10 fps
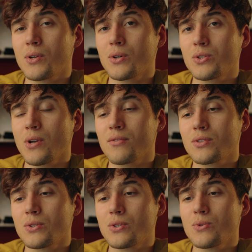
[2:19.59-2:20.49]
because you
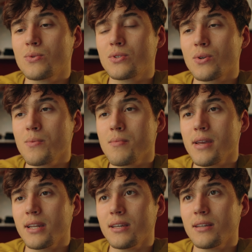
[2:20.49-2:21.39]
have to do so
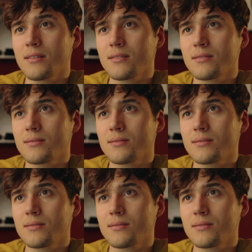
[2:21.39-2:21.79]
many